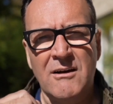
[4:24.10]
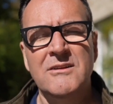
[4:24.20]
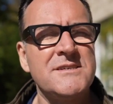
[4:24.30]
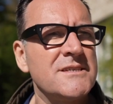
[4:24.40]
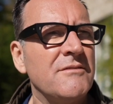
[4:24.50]

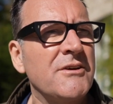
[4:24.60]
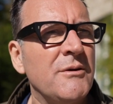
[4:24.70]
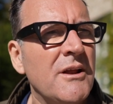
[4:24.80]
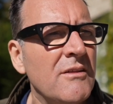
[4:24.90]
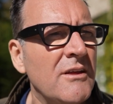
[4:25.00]
all this stuff
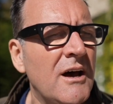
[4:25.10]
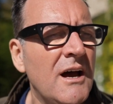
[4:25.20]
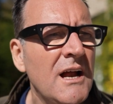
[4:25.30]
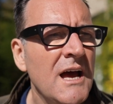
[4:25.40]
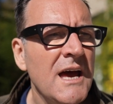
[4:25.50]
going on
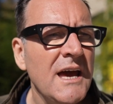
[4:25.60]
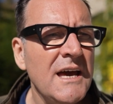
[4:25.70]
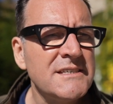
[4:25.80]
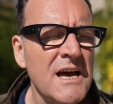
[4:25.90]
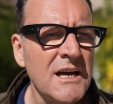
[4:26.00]
there
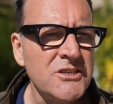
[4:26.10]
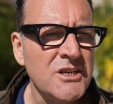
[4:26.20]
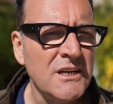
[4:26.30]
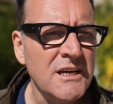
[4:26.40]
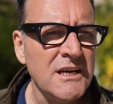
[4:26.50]
is
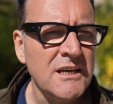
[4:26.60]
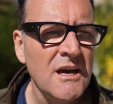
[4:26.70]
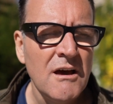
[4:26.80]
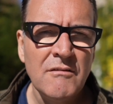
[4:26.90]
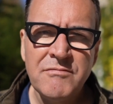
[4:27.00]
actually
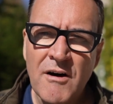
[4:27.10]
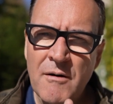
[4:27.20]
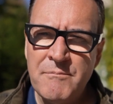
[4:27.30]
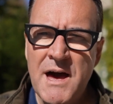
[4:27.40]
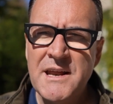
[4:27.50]

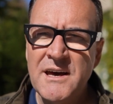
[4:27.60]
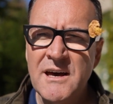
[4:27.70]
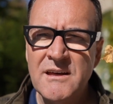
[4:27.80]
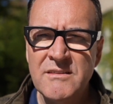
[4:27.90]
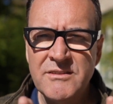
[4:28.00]
far
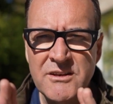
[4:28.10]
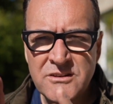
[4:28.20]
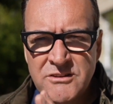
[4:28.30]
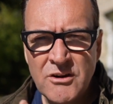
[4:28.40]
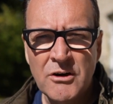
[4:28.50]
better
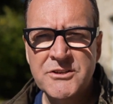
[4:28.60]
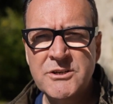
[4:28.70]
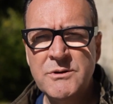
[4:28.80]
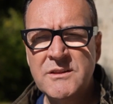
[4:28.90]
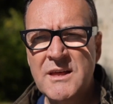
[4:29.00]
than not
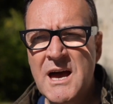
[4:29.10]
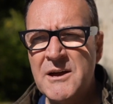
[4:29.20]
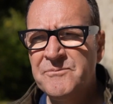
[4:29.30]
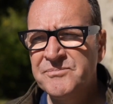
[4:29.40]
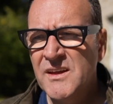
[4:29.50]
doing
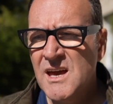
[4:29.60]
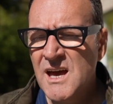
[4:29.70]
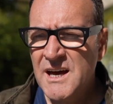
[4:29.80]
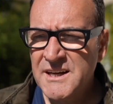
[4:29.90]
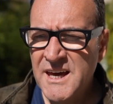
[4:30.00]
that?
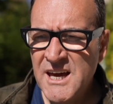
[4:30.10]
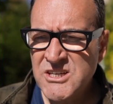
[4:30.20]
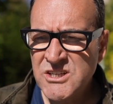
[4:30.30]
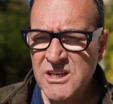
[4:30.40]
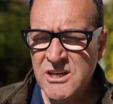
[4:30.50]
And
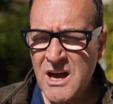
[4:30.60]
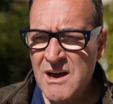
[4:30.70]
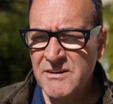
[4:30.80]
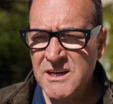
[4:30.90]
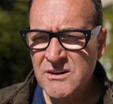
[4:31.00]
occasionally
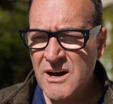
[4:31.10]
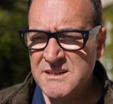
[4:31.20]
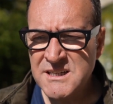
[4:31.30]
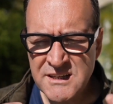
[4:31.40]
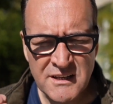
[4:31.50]
having, you know,
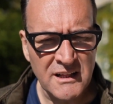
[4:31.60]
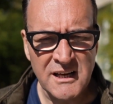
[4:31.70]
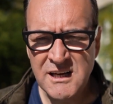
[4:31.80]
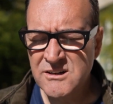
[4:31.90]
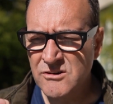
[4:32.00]
our teeth
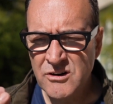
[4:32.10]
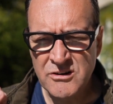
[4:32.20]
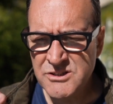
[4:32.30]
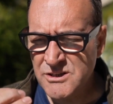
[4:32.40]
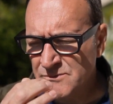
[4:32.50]
cleaned
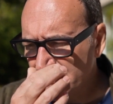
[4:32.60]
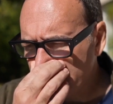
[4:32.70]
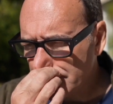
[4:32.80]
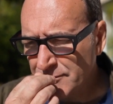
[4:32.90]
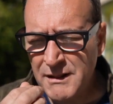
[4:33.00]
or
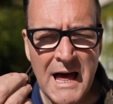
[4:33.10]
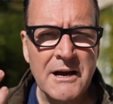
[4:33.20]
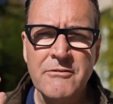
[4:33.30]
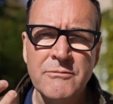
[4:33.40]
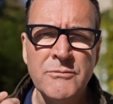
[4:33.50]
some
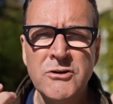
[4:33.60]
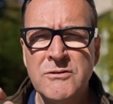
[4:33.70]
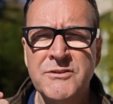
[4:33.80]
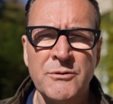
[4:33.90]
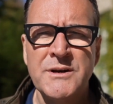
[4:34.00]
plaque
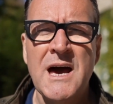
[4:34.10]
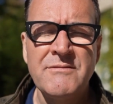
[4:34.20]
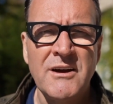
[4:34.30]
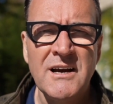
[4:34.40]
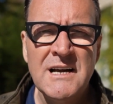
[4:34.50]
removed or
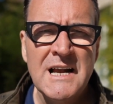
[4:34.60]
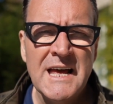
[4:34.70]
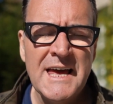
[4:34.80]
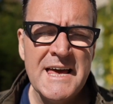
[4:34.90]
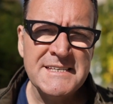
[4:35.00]
whatever
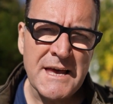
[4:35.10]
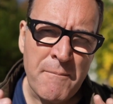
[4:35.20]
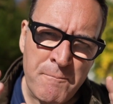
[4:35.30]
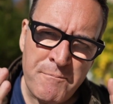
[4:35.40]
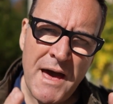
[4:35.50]
is a
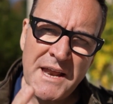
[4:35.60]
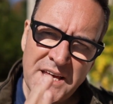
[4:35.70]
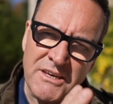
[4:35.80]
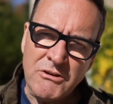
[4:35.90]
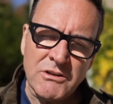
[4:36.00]

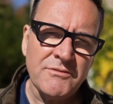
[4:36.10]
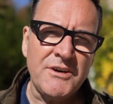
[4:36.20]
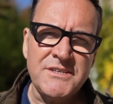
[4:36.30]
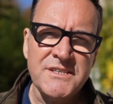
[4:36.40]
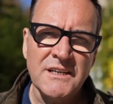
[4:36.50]
better
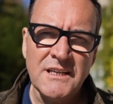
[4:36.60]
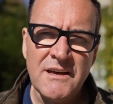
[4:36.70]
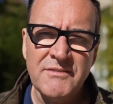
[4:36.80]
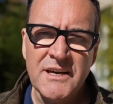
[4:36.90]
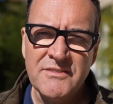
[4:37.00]
universe to
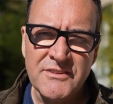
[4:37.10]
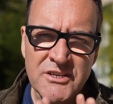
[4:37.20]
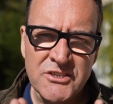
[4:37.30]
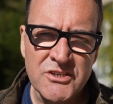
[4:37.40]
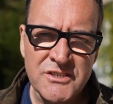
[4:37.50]
live in
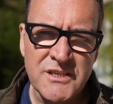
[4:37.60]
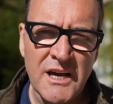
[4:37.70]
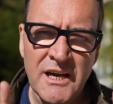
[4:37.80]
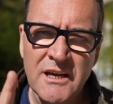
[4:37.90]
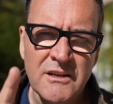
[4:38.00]
than just
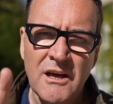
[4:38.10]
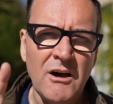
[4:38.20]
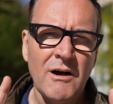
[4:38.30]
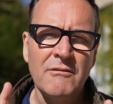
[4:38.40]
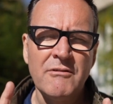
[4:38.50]
saying,
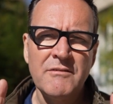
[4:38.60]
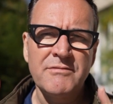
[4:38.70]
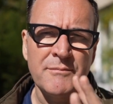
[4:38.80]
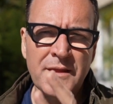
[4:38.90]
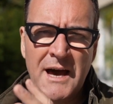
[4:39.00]
no, I'll run
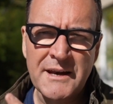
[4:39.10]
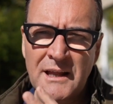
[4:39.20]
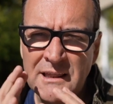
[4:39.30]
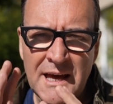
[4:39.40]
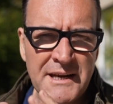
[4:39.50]
from that and
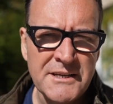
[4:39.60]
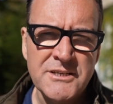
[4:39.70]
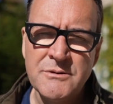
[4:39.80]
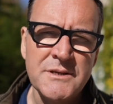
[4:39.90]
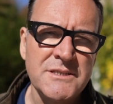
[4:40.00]
I'll let
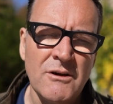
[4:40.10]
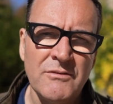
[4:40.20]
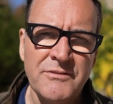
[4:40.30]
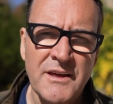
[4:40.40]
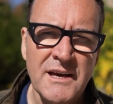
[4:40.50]
it do its
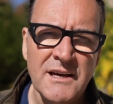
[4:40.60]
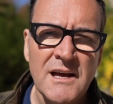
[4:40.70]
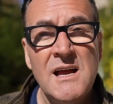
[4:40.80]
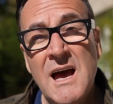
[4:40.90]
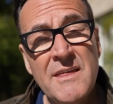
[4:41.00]
own thing.
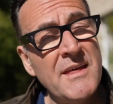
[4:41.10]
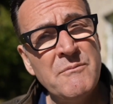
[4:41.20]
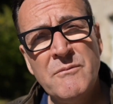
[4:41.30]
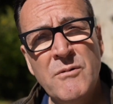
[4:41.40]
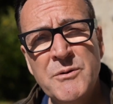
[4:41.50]
And
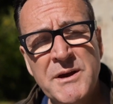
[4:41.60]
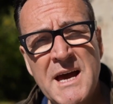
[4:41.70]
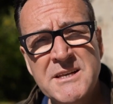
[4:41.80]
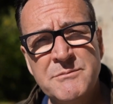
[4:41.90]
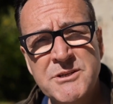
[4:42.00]
then what do
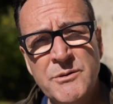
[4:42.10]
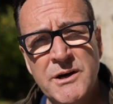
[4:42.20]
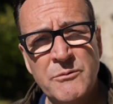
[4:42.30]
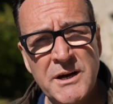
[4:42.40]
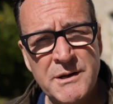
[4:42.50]
we end up
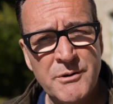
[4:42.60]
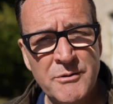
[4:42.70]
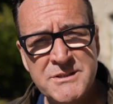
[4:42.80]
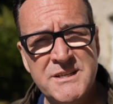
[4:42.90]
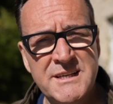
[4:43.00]
doing? We end up
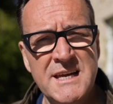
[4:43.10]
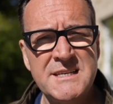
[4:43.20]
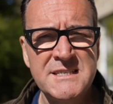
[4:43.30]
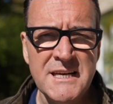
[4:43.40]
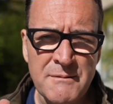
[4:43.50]
going to the
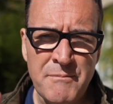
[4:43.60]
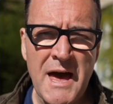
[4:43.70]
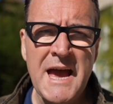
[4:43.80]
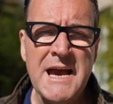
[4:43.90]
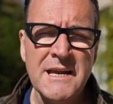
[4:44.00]
dentist in
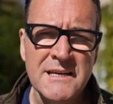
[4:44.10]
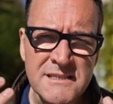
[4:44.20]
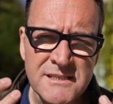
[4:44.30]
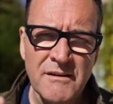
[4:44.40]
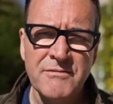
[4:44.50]
pain,
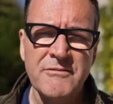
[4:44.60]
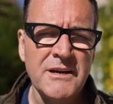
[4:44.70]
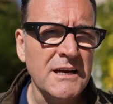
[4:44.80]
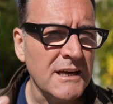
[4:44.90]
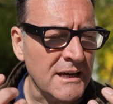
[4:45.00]
in
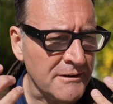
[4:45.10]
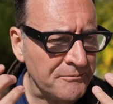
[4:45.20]
suffering,